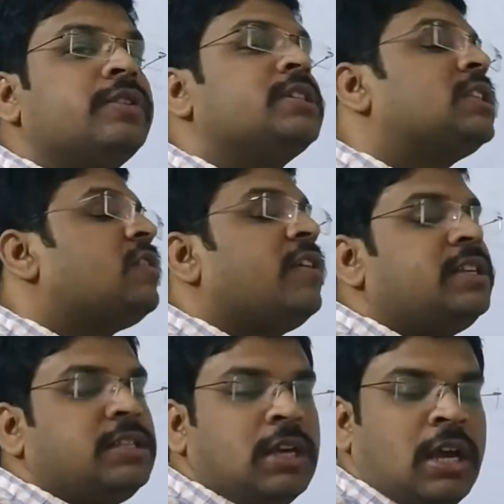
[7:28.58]
of this,
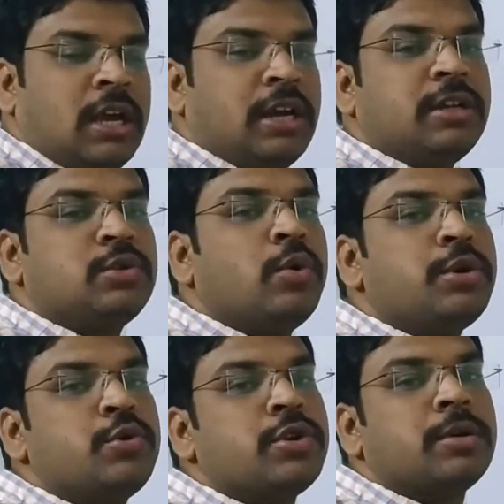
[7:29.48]
otherwise it is
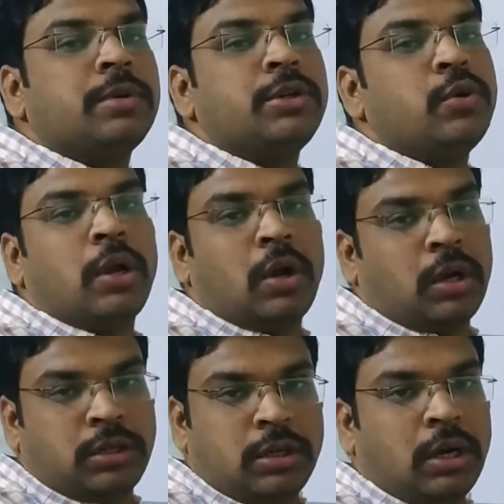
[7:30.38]
going to trouble you a
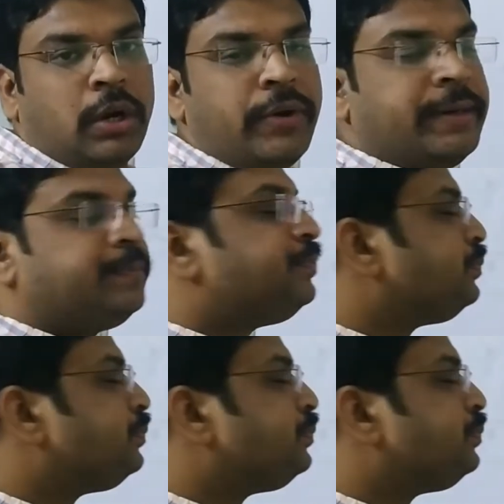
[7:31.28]
lot. All right,